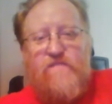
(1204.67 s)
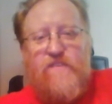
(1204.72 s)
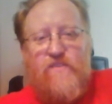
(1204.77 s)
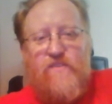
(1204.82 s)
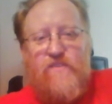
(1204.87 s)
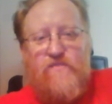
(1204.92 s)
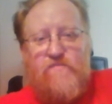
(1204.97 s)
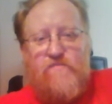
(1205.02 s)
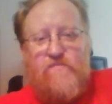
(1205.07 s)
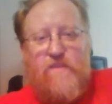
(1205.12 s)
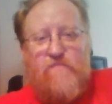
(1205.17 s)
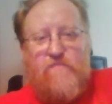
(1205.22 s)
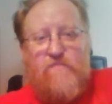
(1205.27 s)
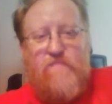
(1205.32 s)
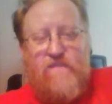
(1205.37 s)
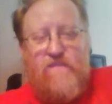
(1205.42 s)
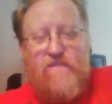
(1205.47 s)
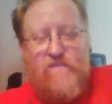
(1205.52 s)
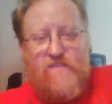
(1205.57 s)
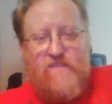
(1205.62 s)
videos
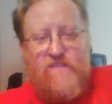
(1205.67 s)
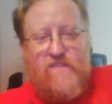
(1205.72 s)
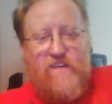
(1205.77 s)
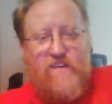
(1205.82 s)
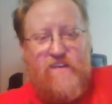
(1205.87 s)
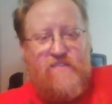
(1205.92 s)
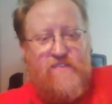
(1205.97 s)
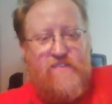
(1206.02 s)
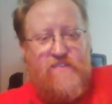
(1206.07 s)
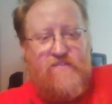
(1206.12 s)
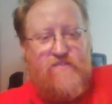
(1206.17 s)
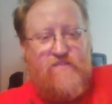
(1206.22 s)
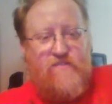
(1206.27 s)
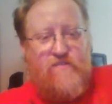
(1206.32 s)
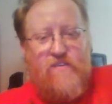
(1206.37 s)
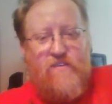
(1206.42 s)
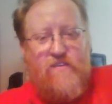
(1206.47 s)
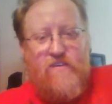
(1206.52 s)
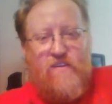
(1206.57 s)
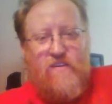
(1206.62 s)
being made for this contest.
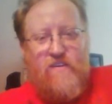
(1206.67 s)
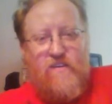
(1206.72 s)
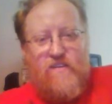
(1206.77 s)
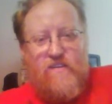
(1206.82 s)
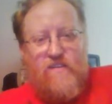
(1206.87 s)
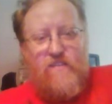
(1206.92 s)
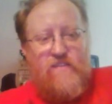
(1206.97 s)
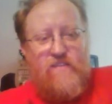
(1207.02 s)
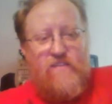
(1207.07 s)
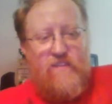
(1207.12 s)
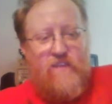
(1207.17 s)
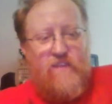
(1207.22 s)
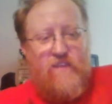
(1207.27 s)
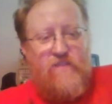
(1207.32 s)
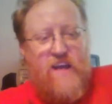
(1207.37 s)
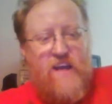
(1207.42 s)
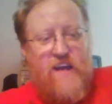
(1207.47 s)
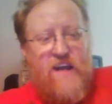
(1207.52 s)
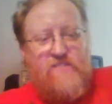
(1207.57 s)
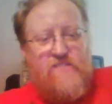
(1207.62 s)
So,
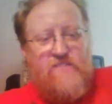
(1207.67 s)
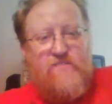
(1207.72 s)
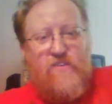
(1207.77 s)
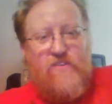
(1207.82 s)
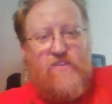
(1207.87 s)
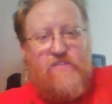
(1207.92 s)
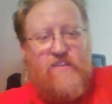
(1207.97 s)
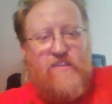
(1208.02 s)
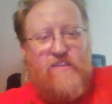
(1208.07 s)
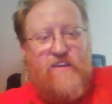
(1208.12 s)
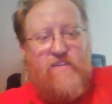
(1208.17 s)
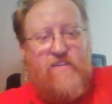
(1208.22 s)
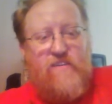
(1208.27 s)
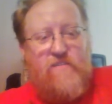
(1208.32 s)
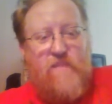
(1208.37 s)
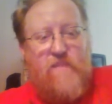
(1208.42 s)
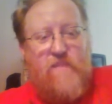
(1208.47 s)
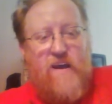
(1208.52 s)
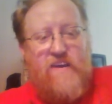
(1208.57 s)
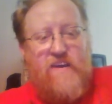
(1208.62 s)
love you guys. Talk to you
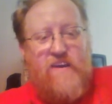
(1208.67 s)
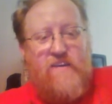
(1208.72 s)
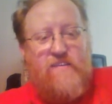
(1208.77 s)
later.